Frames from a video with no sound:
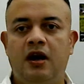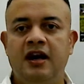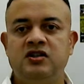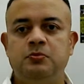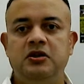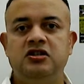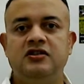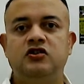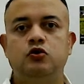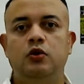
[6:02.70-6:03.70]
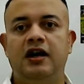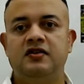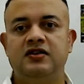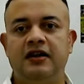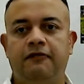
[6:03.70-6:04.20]
1 and species 2. Let
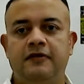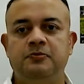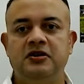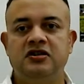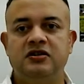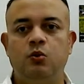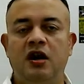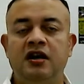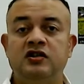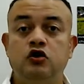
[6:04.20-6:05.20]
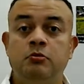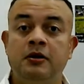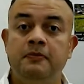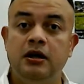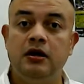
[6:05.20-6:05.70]
us say species 1 is
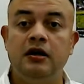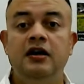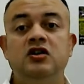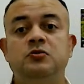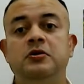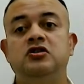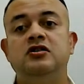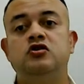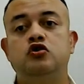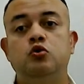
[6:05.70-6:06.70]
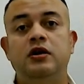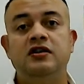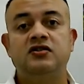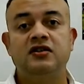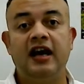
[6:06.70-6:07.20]
human being, species 2
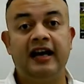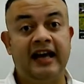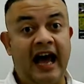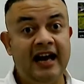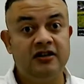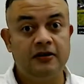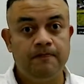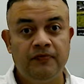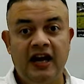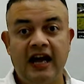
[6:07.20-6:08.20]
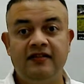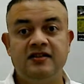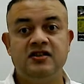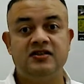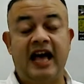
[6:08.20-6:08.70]
is cat and
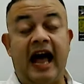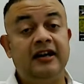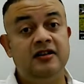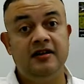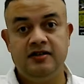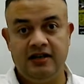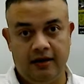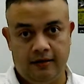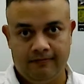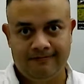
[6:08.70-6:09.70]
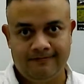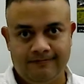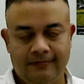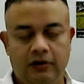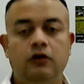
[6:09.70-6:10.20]
this is actin gene.
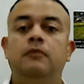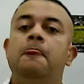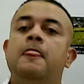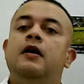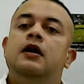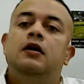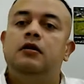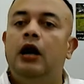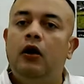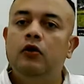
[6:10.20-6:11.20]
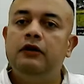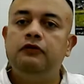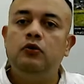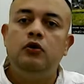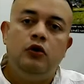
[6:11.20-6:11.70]
You know. Now if
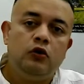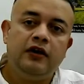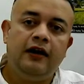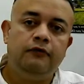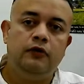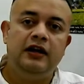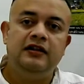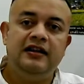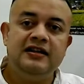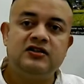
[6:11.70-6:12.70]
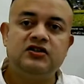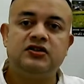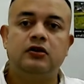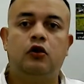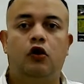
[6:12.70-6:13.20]
you look carefully
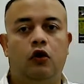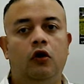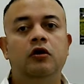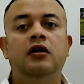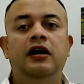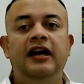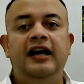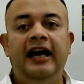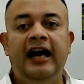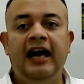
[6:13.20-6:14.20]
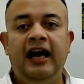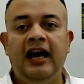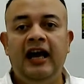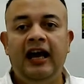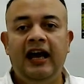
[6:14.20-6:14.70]
these codon
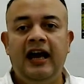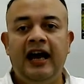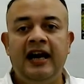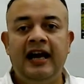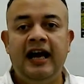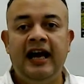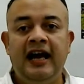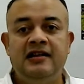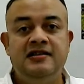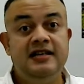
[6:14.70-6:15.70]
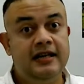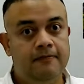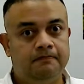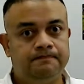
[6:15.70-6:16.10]
AAA and AAG.